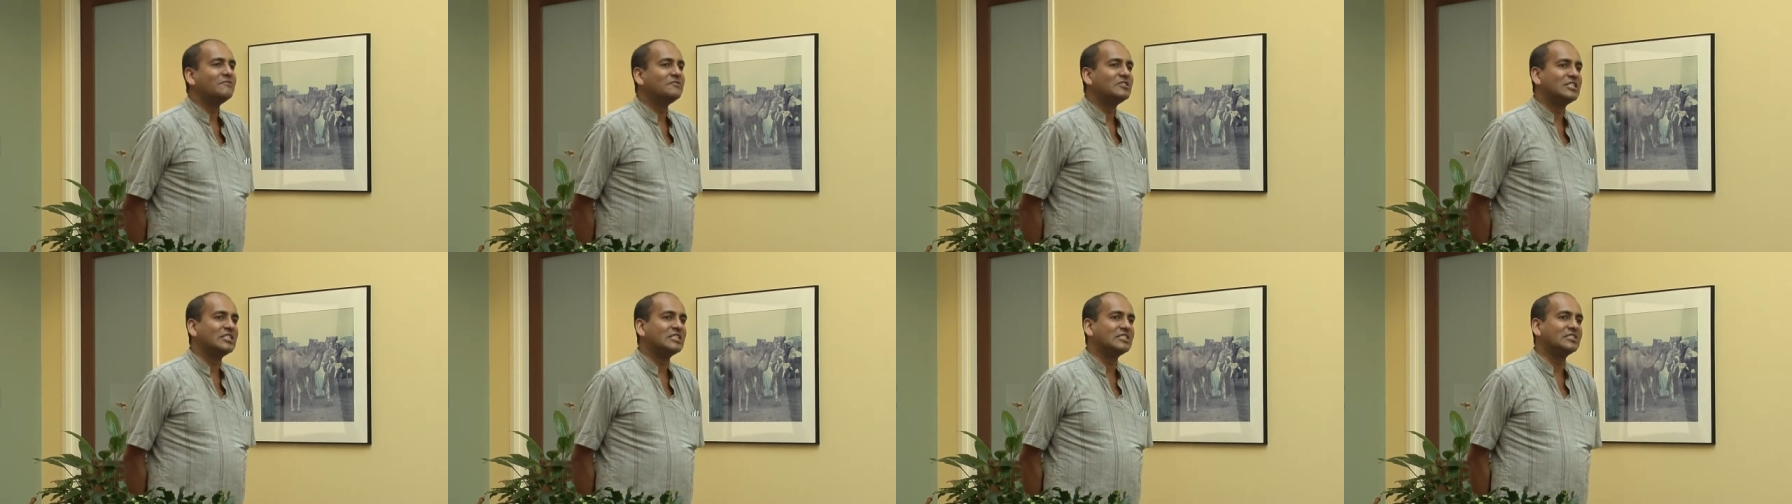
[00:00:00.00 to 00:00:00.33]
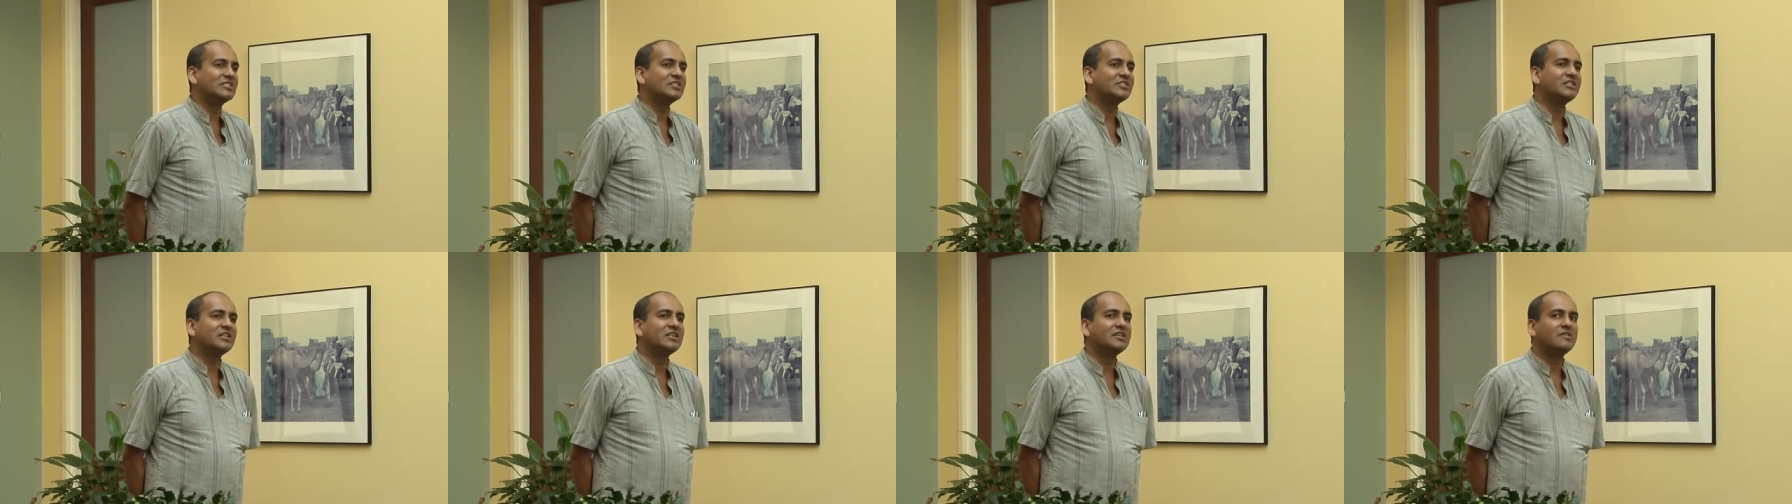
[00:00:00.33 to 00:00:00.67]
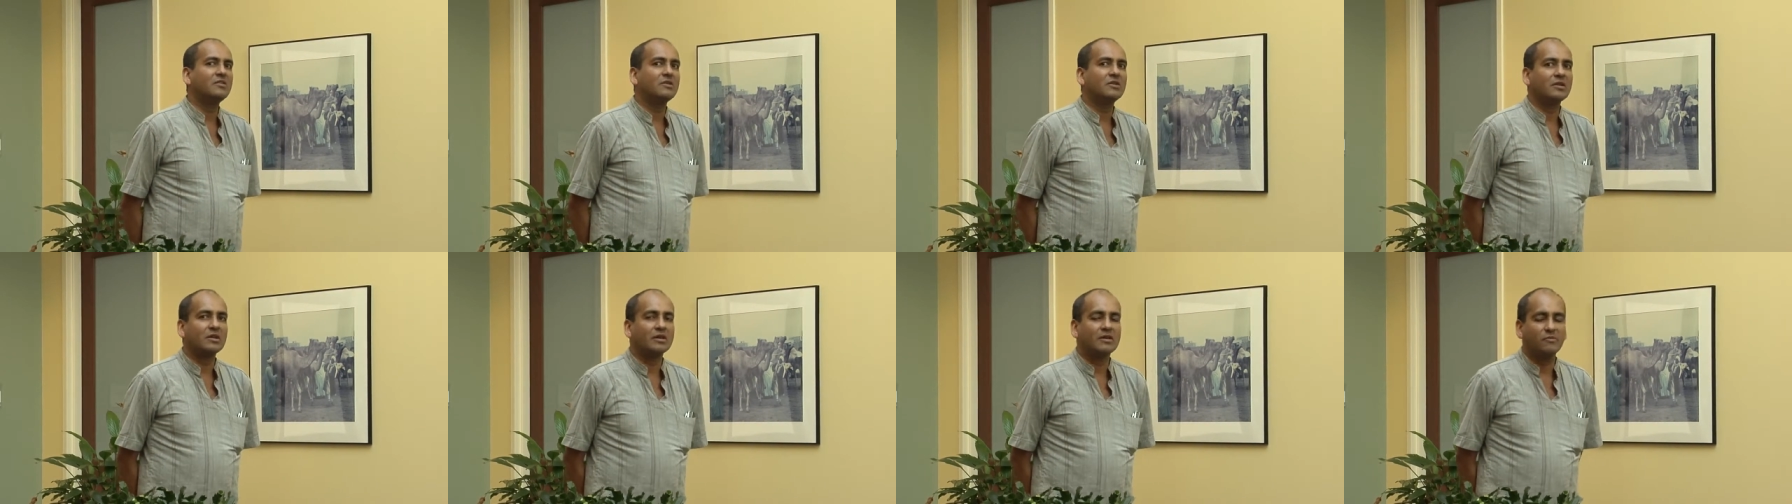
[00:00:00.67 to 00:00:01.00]
which he's written
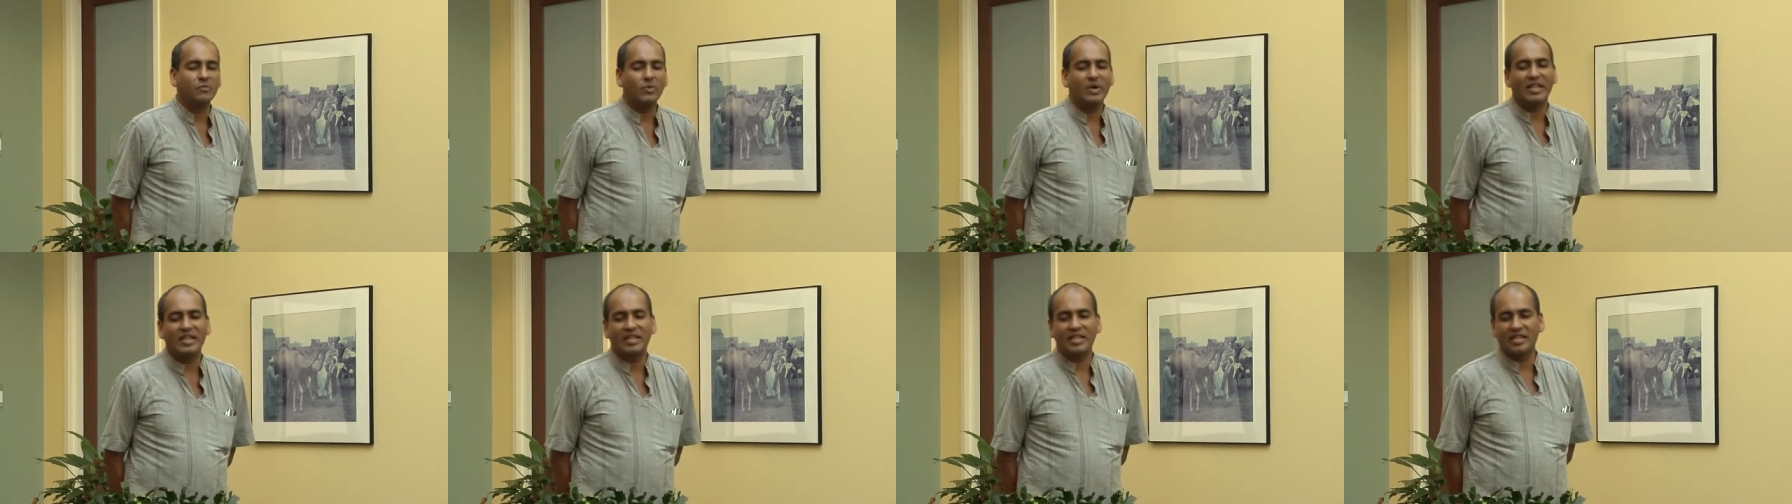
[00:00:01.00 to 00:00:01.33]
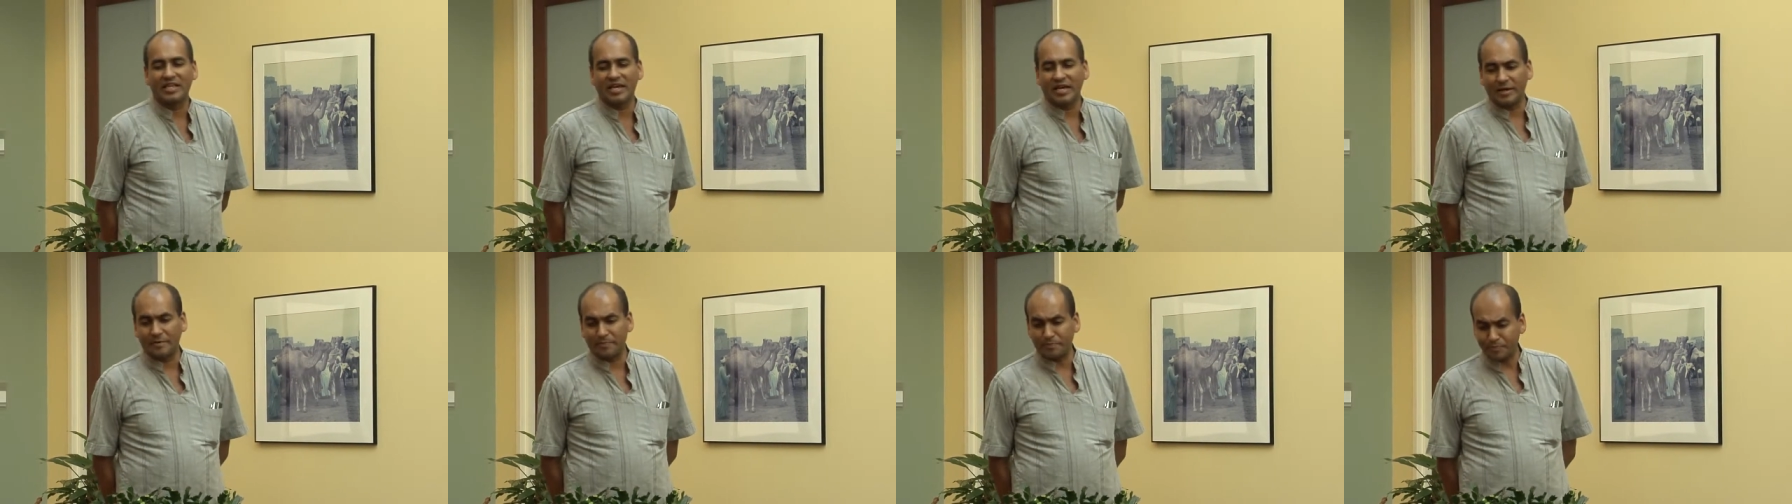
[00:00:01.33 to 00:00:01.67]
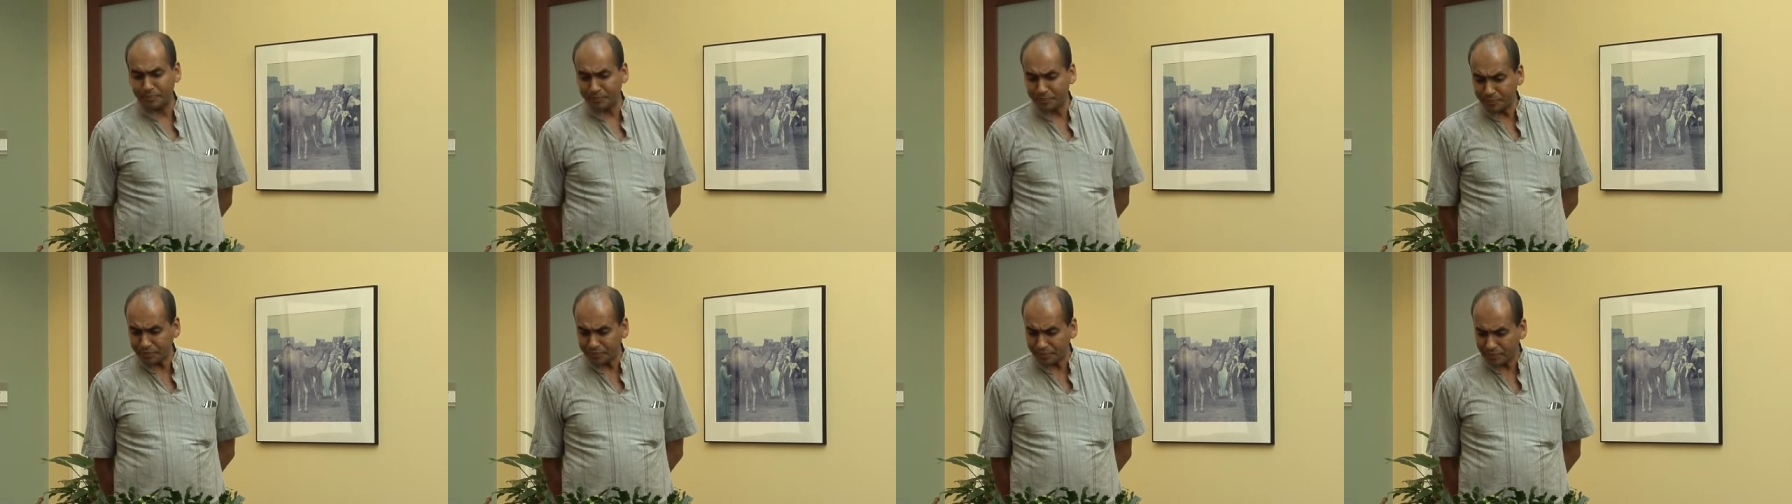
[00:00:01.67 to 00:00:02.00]
with
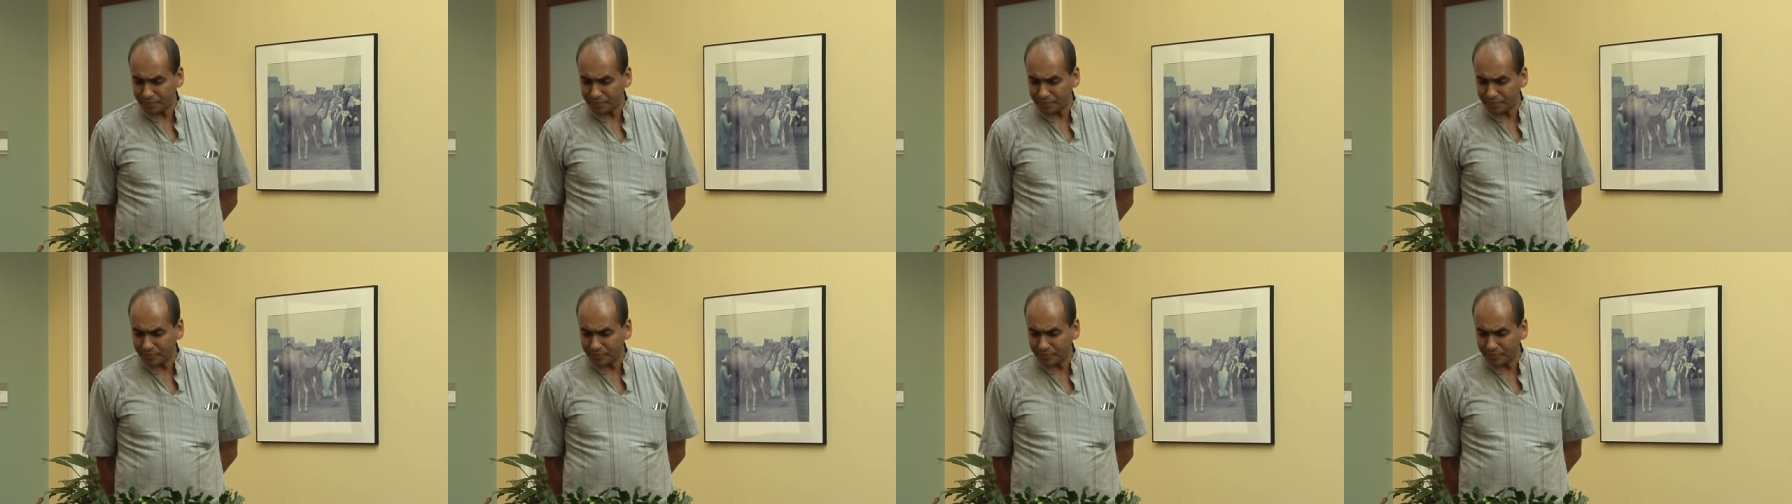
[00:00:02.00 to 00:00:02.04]
uh,